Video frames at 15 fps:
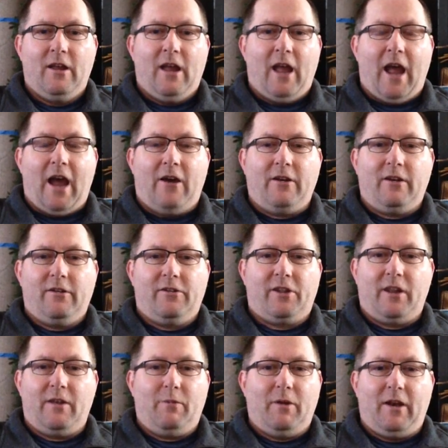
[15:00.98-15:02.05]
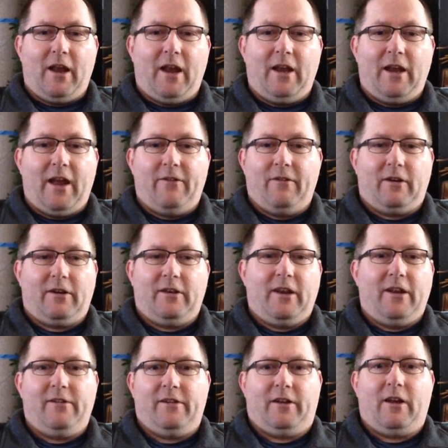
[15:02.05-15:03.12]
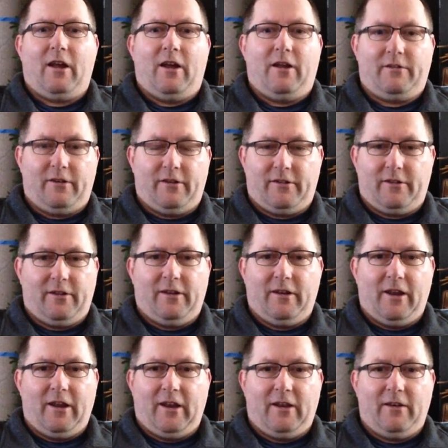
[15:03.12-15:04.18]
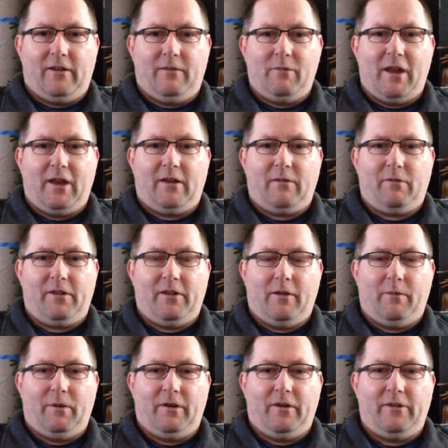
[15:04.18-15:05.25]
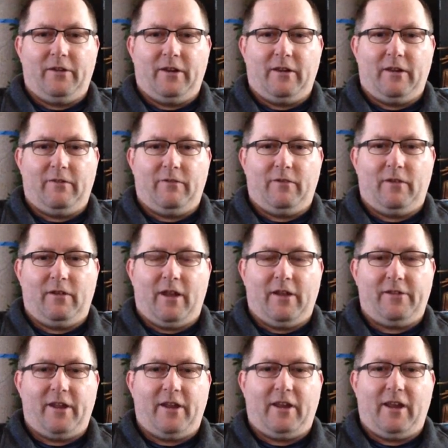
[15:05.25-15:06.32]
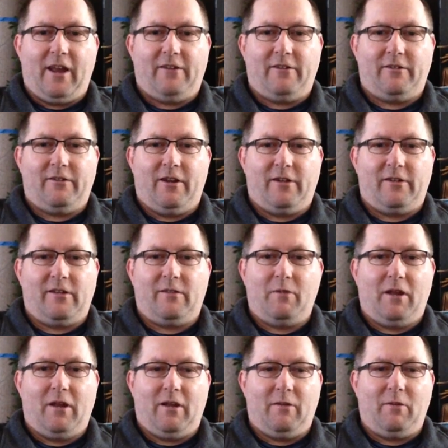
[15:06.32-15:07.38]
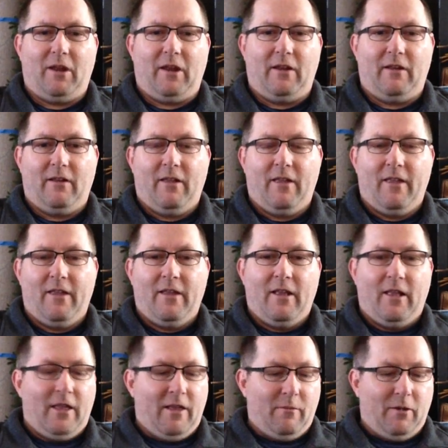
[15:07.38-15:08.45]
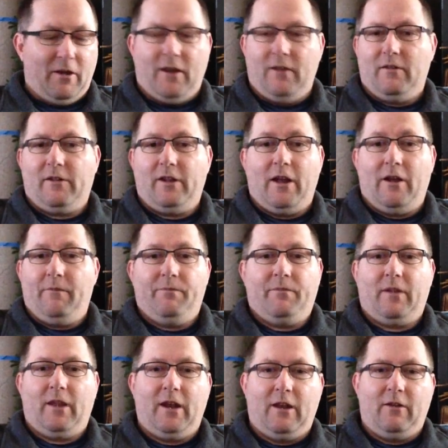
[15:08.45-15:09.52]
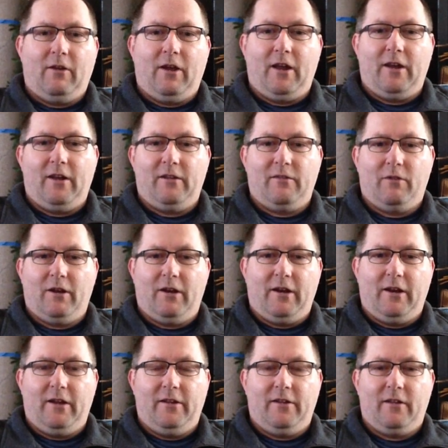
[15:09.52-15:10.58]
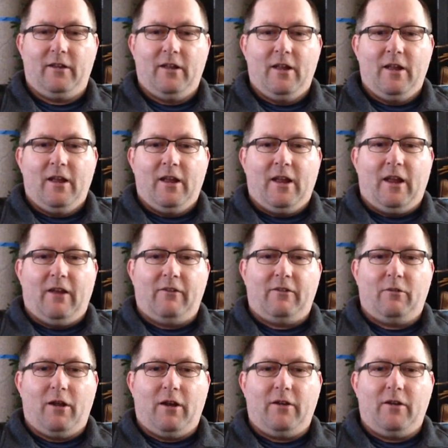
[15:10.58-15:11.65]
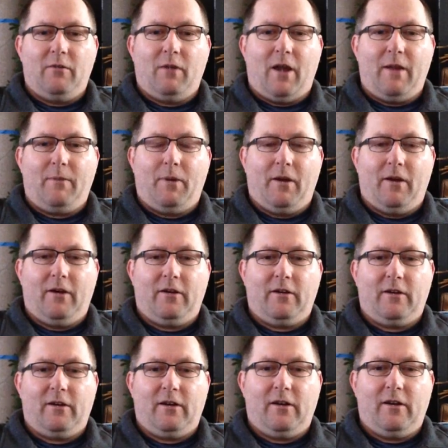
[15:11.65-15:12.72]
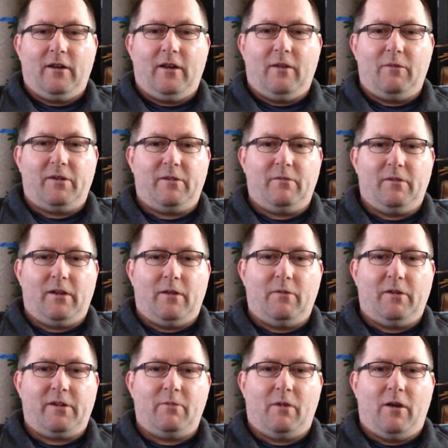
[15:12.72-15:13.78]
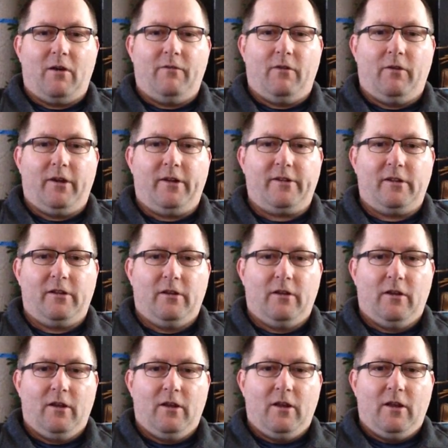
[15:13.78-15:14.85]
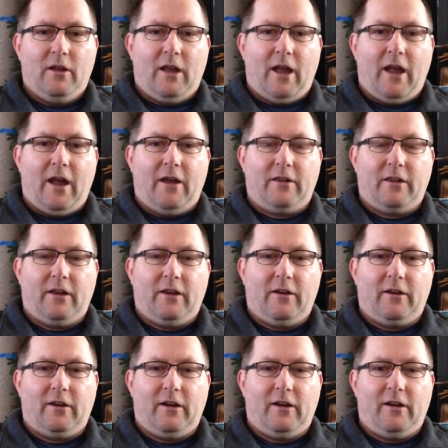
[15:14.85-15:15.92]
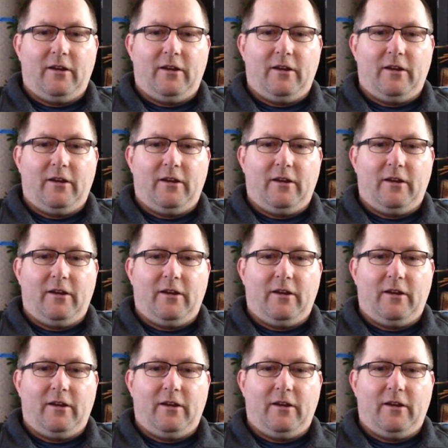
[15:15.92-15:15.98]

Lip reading: how you sleep at night and have a decent conscience at night and still producing these psychiatric drugs is beyond me. But so, anyway, it is what it is. And I just want to do my part. I'm a small voice out there,